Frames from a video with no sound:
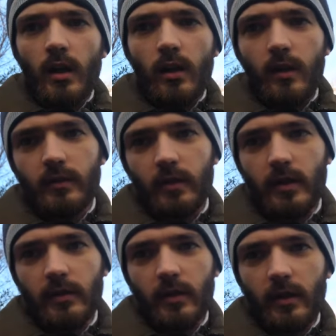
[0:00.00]
Alright, so
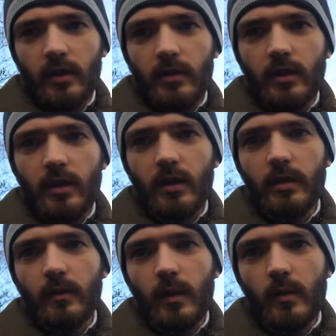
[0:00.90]
here's the thing.
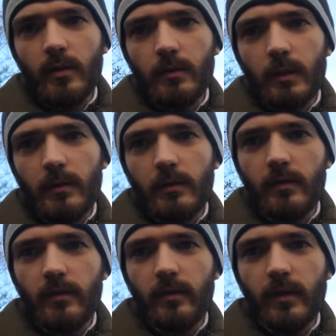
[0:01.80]
If I want to be able to
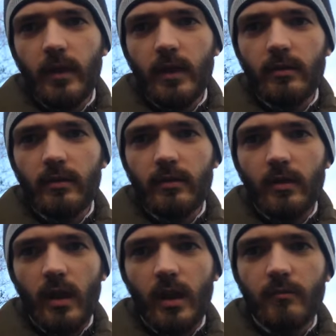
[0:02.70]
fit in
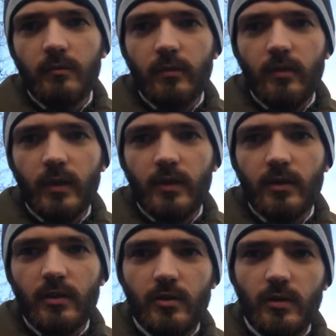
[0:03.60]
time for
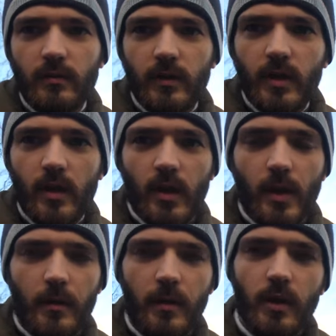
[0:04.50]
this YouTube video,
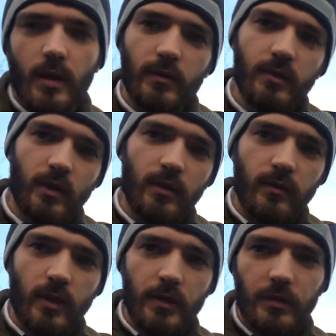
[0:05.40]
I'm going to have to
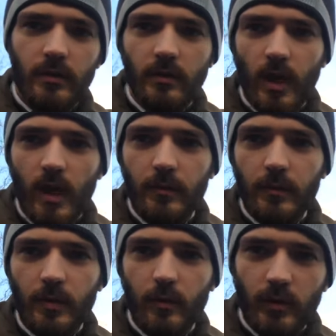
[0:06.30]
sacrifice time
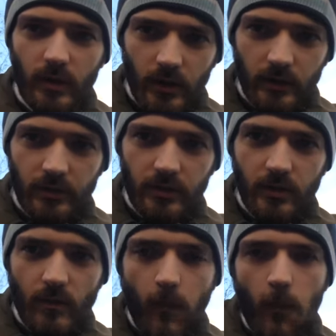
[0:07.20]
somewhere else.
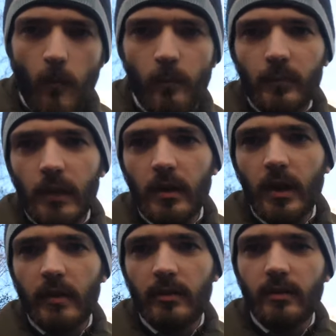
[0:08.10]
And the
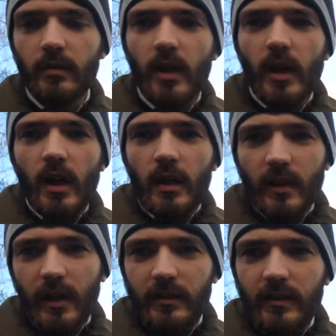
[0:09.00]
likes of
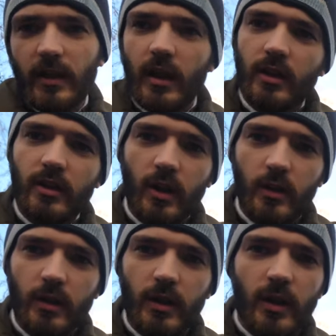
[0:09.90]
Casey and
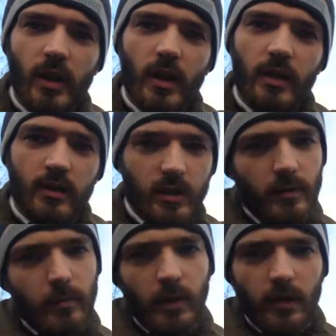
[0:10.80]
Cody did
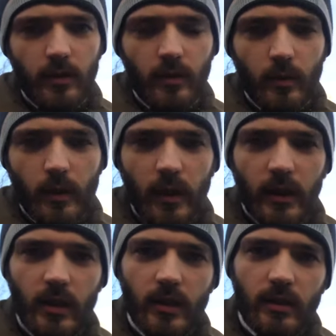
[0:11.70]
it by cutting
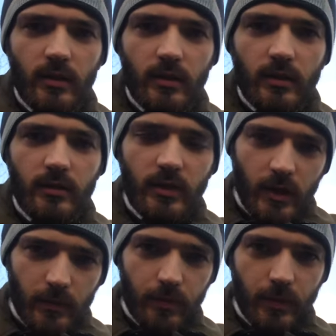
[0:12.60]
away sleep.